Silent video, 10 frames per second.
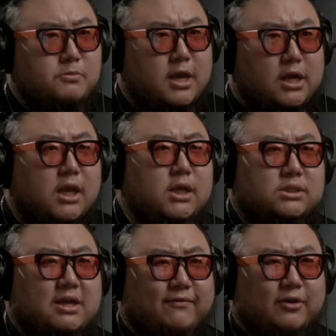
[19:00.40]
it is
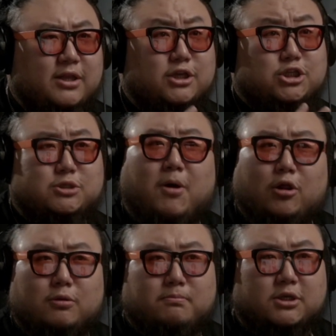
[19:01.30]
definitely a
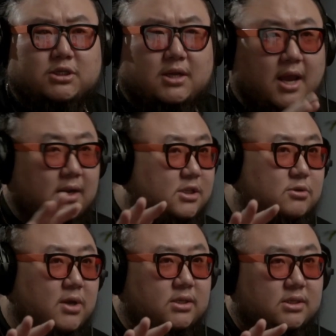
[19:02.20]
smaller budget, and I do
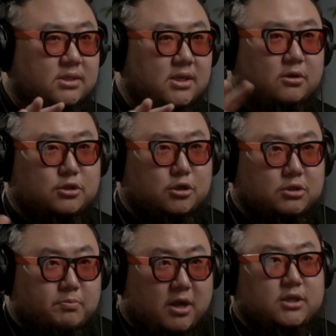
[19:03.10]
get it's a single, so it's
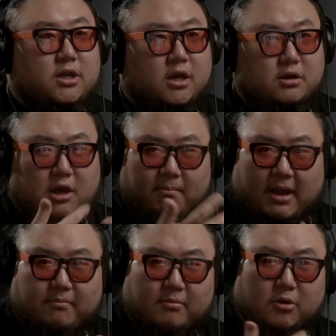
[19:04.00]
probably not
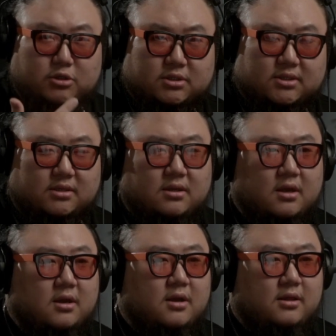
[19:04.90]
comeback promotions and
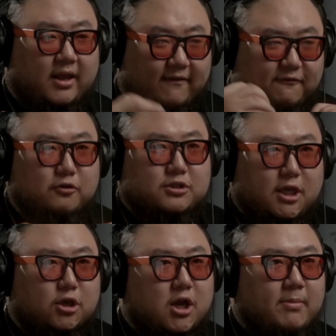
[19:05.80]
like
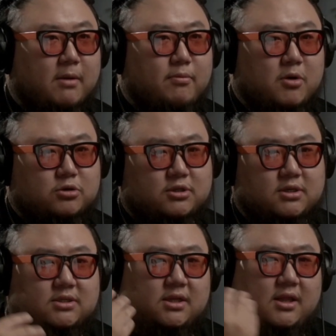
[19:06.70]
full-scale comeback
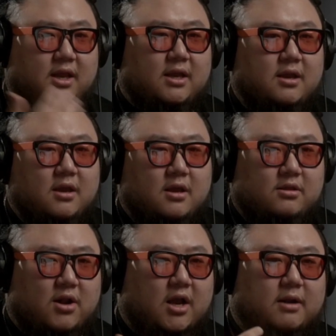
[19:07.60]
promotions, and like
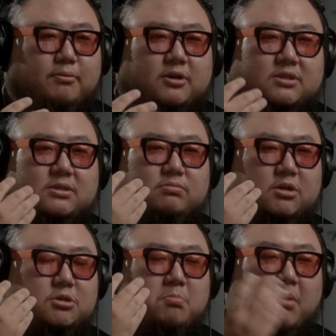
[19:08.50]
they're not going to put as
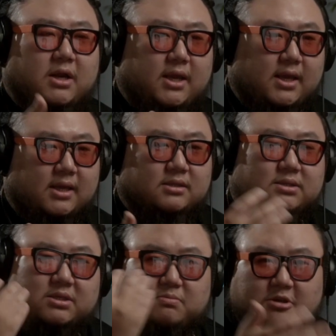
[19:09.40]
much money into
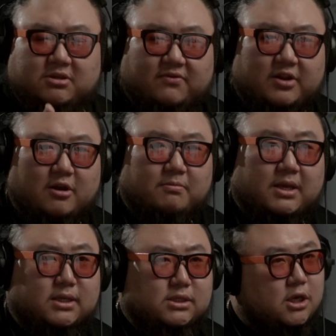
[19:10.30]
this music video
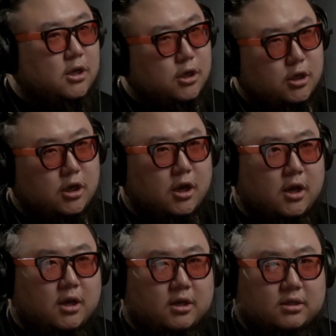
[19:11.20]
because,
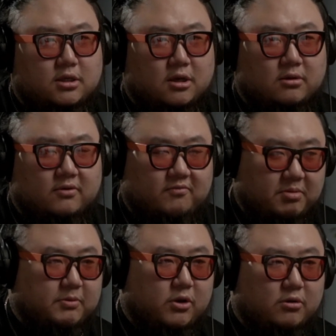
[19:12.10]
you know, if
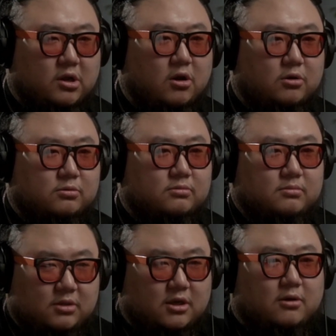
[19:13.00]
people don't know,
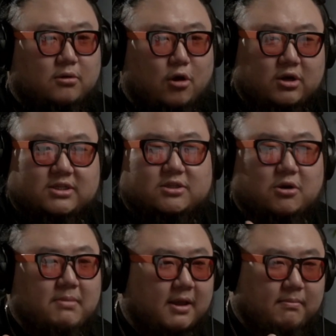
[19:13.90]
you know, artists don't
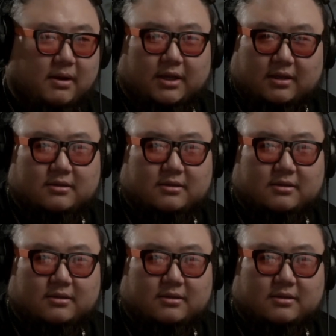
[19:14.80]
make money